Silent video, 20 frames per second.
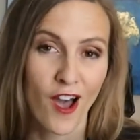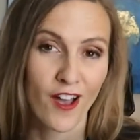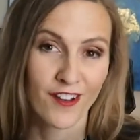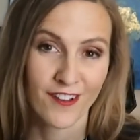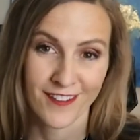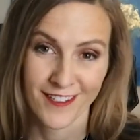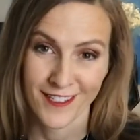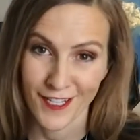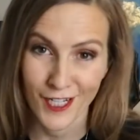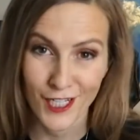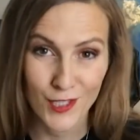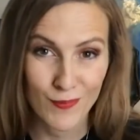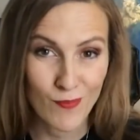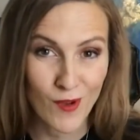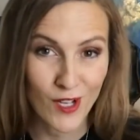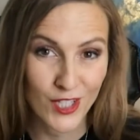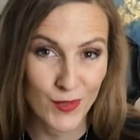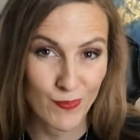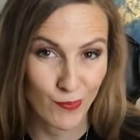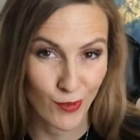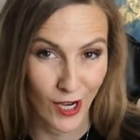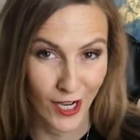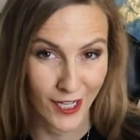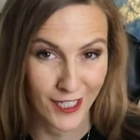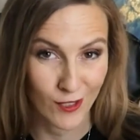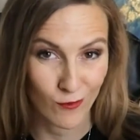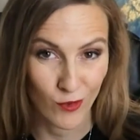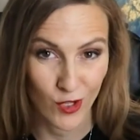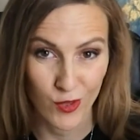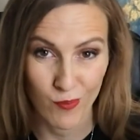6 months pregnant
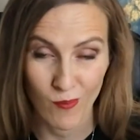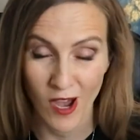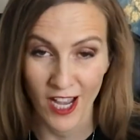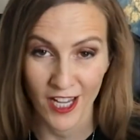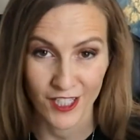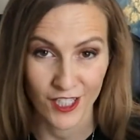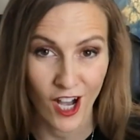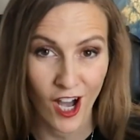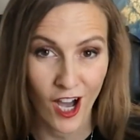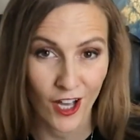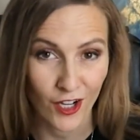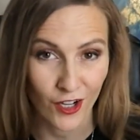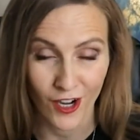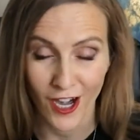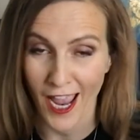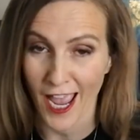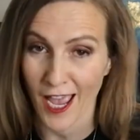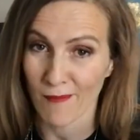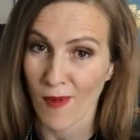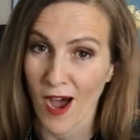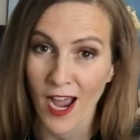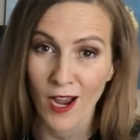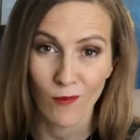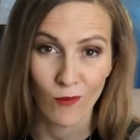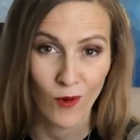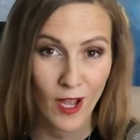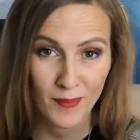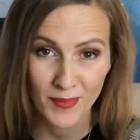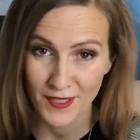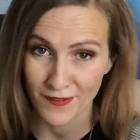with my daughter, and my
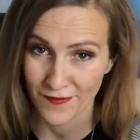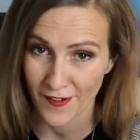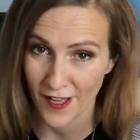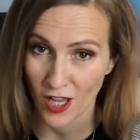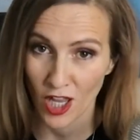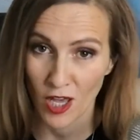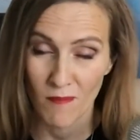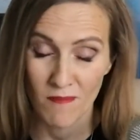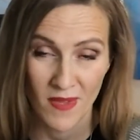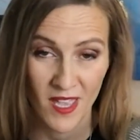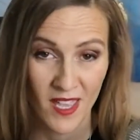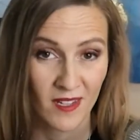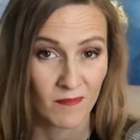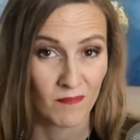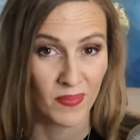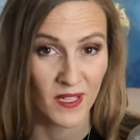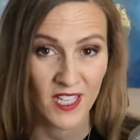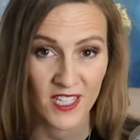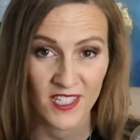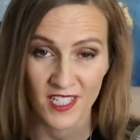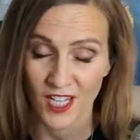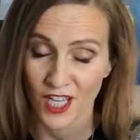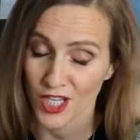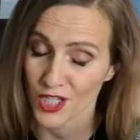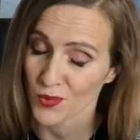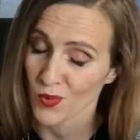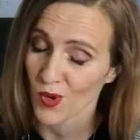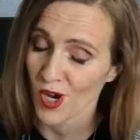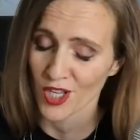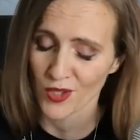web development business
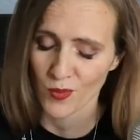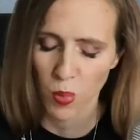was